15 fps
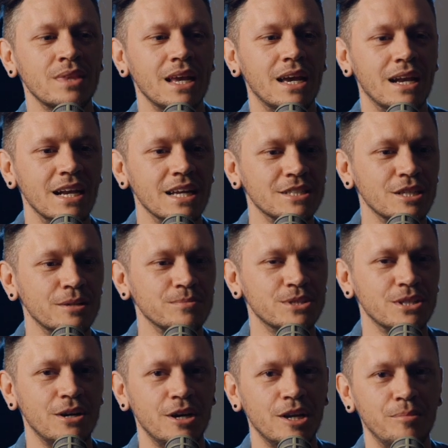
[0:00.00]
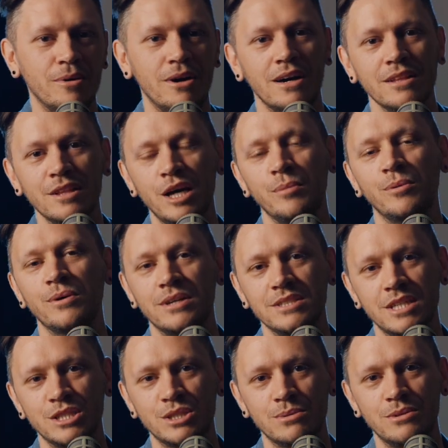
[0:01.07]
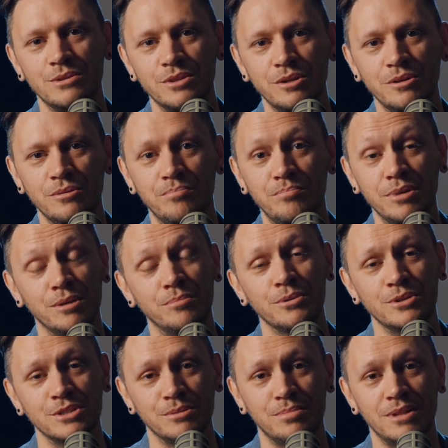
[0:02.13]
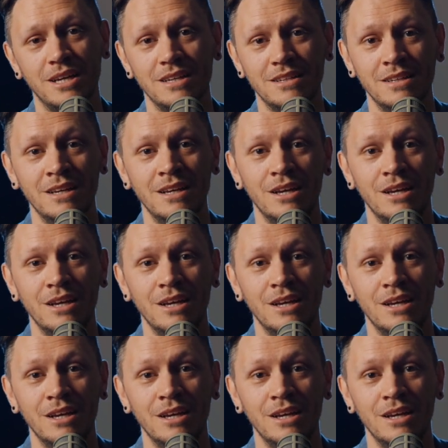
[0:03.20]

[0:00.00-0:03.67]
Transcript: unless I'm signed by a label, because that's where all the big boys are playing.